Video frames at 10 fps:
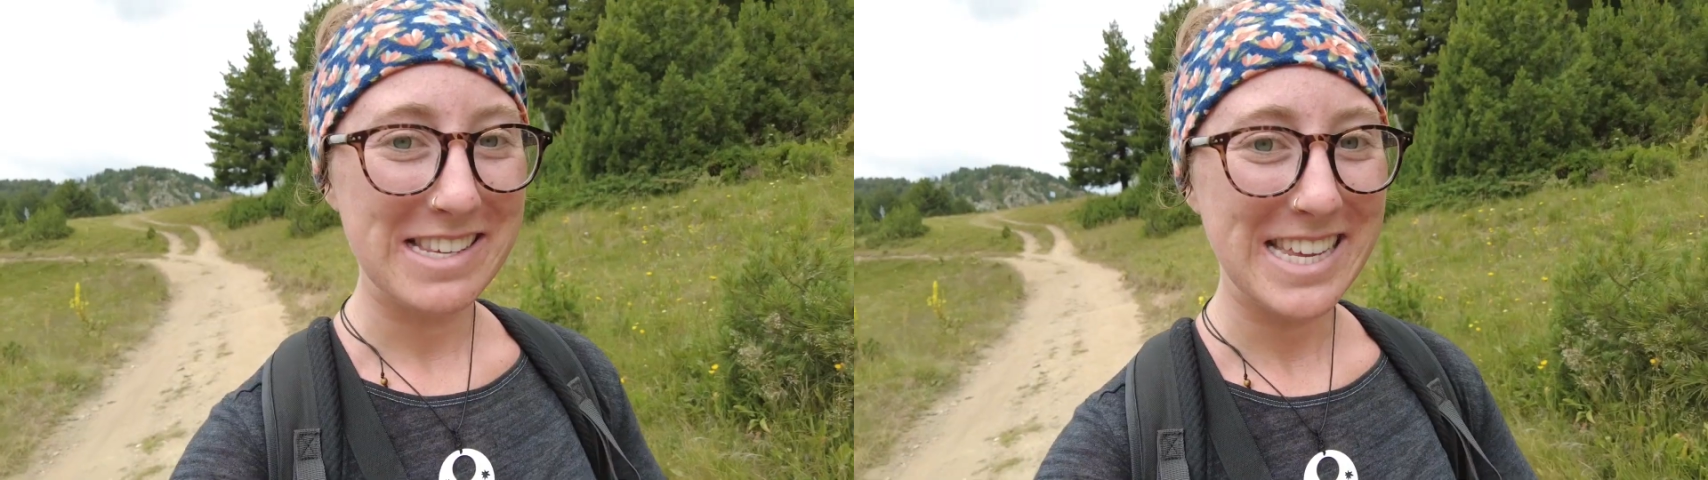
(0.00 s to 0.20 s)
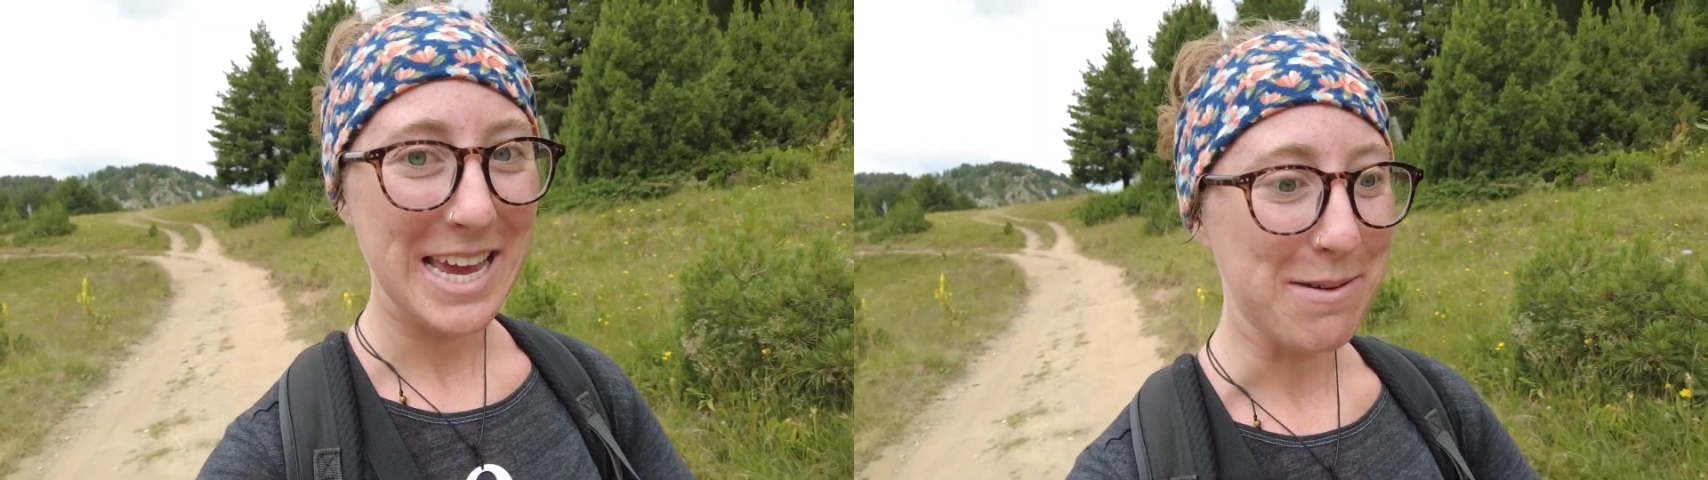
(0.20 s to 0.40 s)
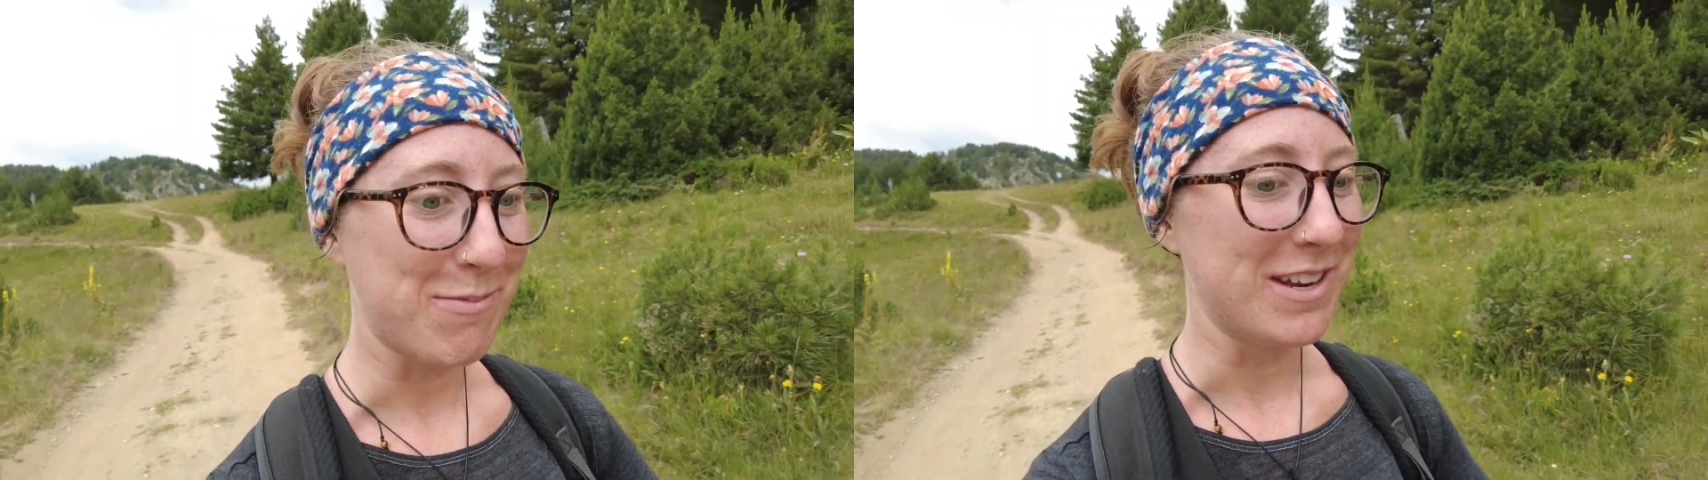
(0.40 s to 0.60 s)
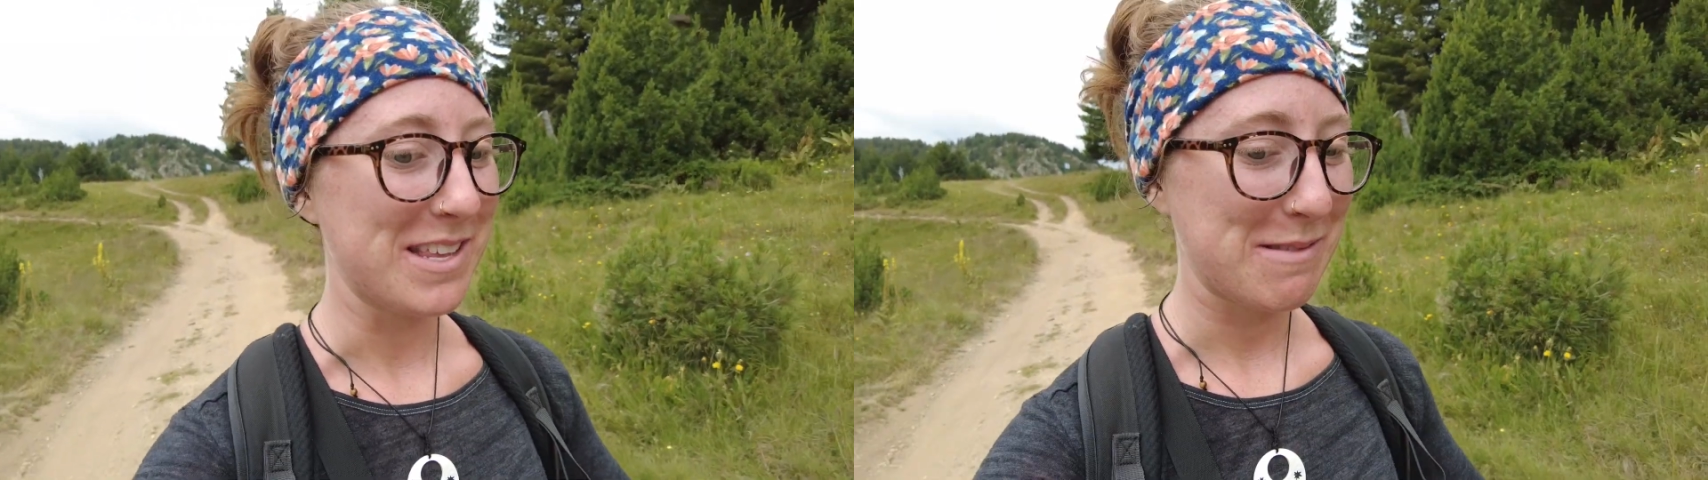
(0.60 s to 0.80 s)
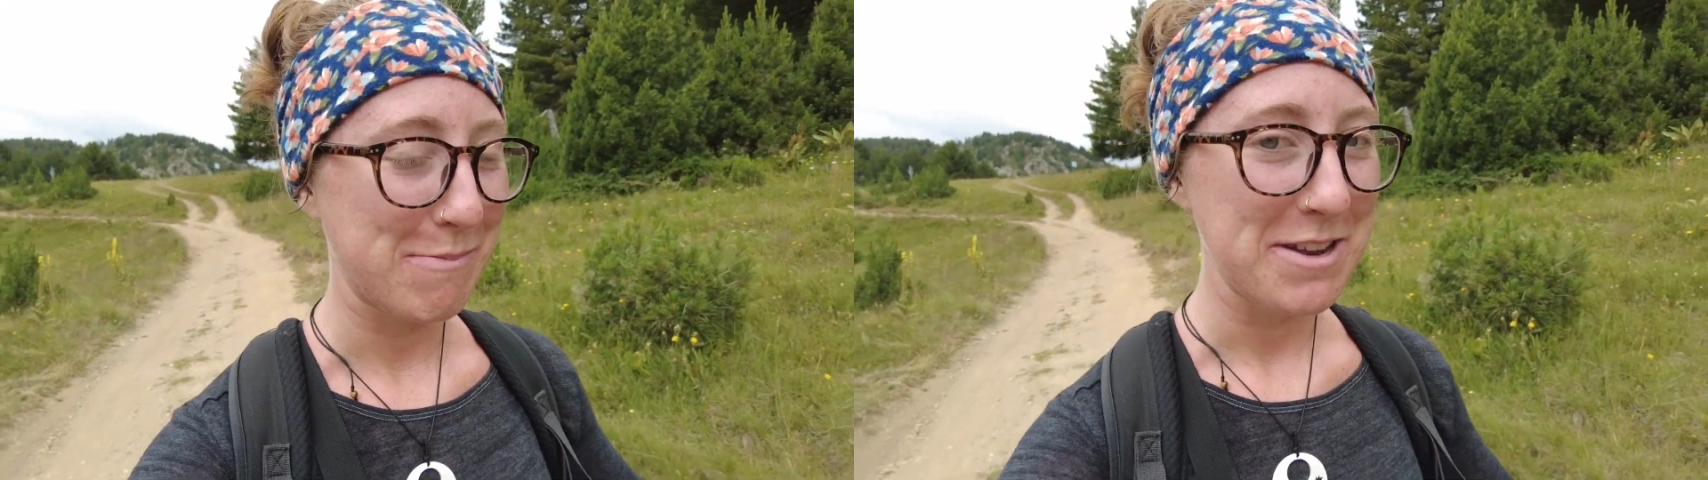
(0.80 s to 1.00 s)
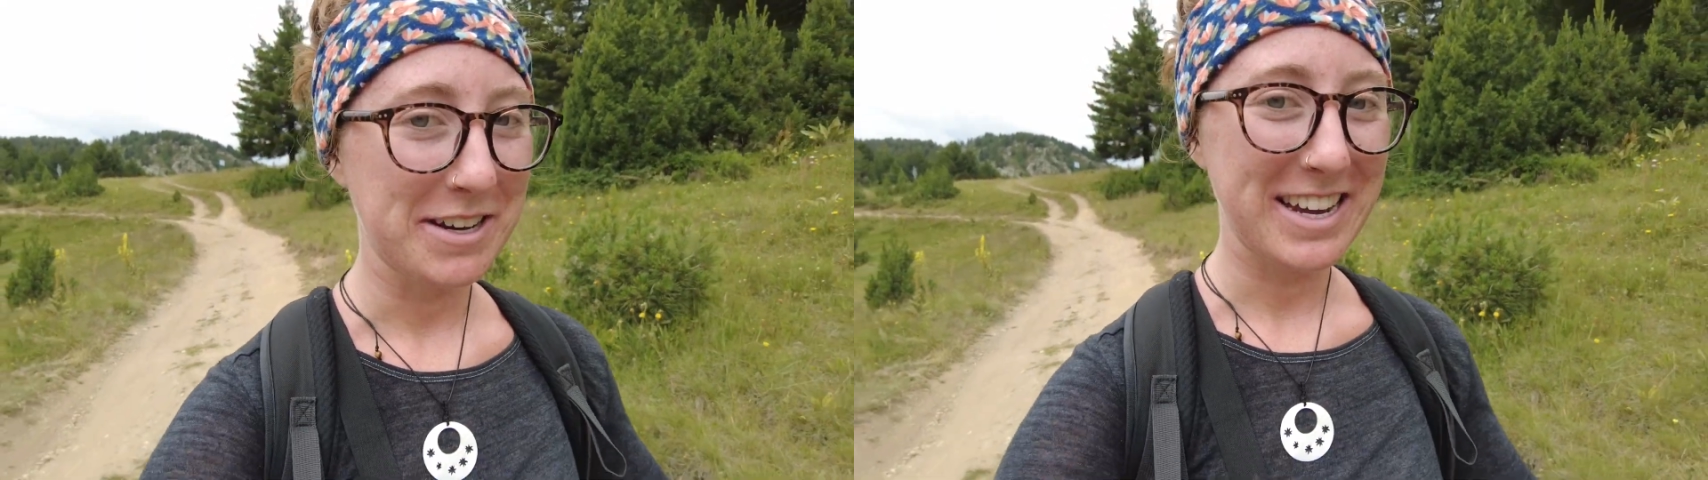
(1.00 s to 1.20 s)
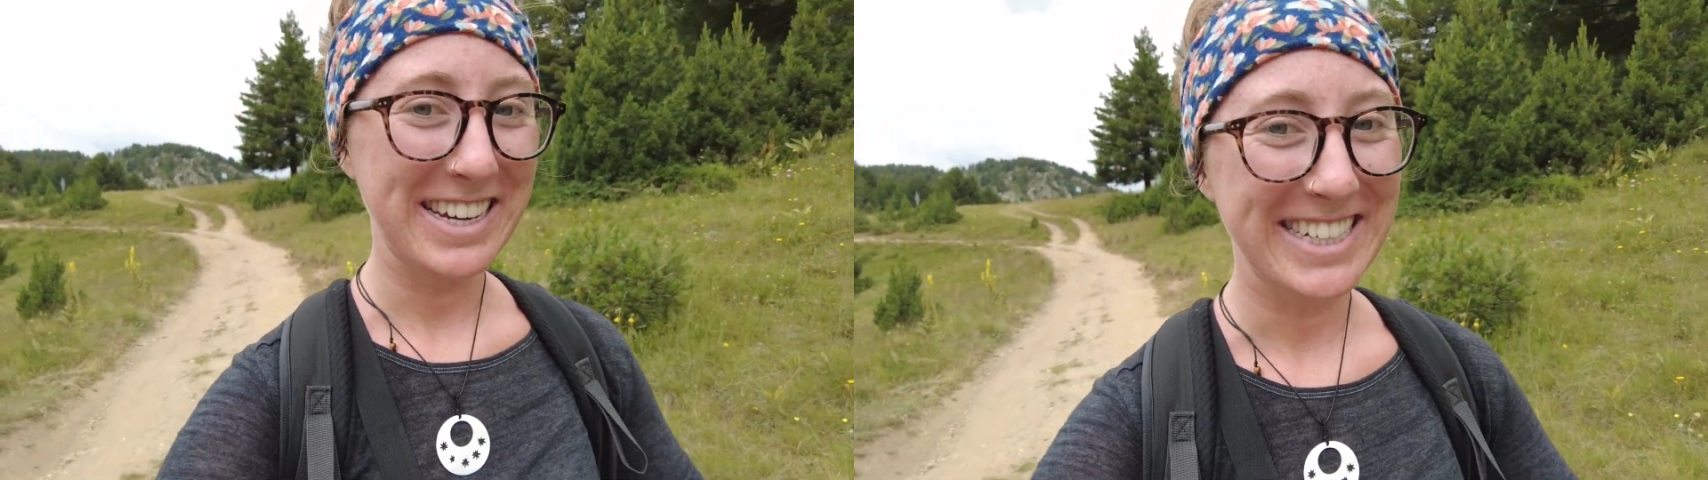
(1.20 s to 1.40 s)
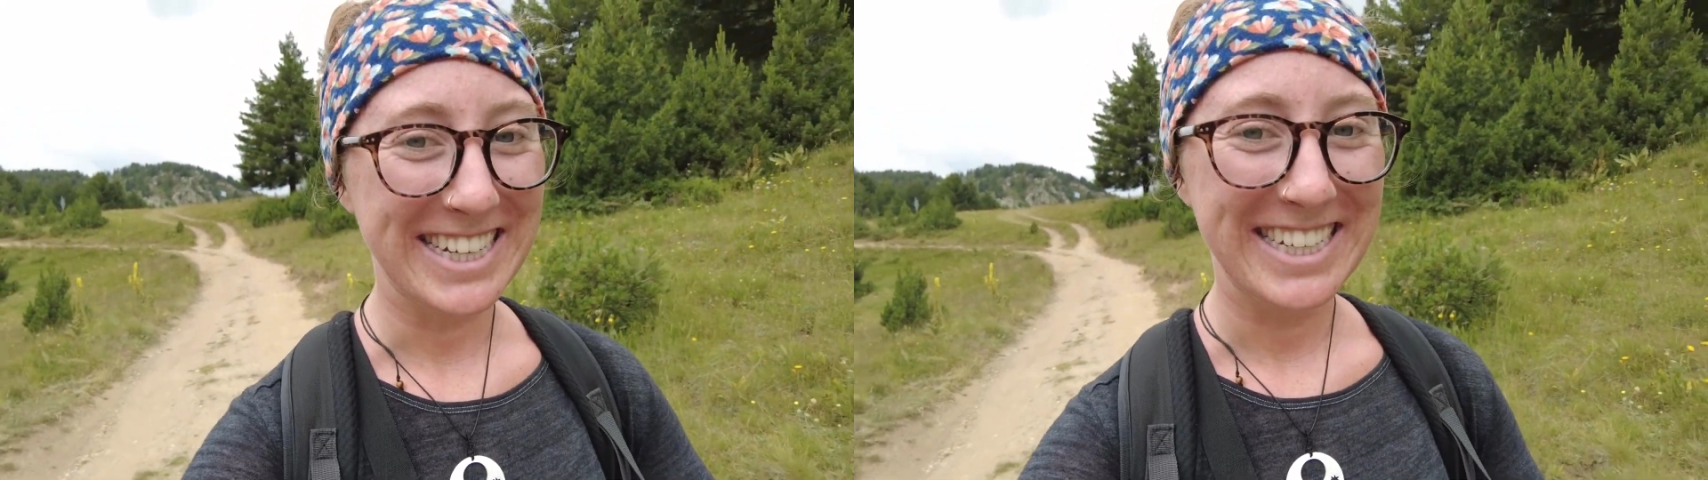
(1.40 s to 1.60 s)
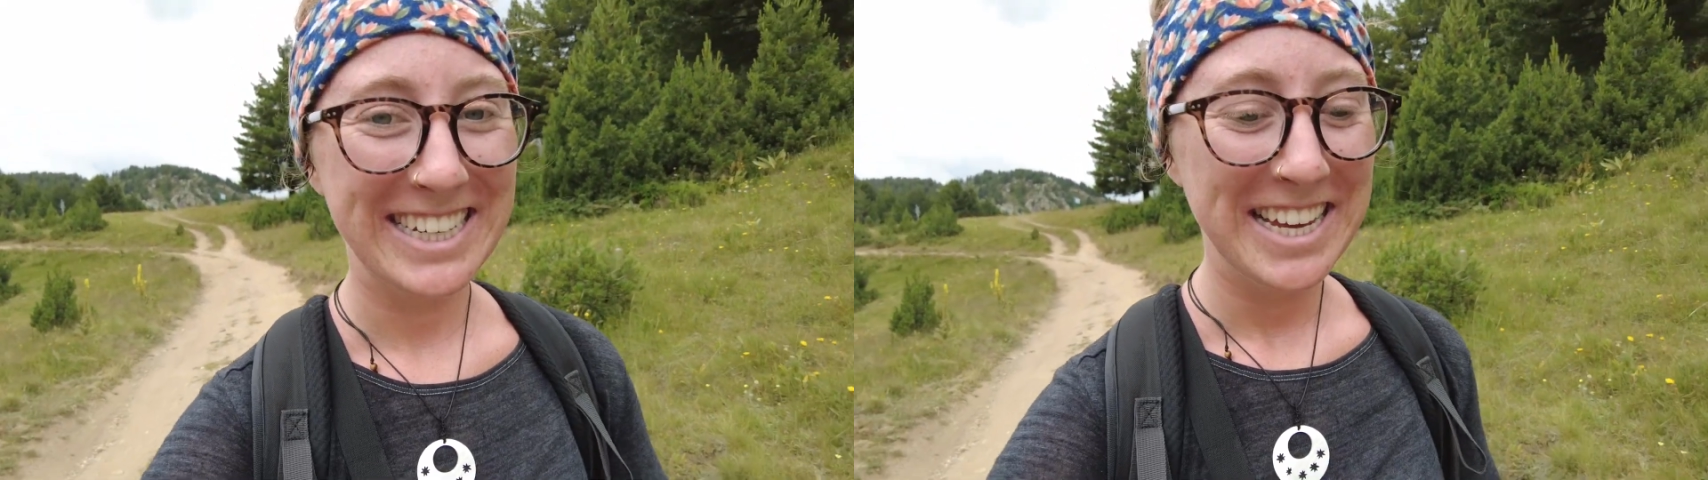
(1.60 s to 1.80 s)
say it, but it's been kind of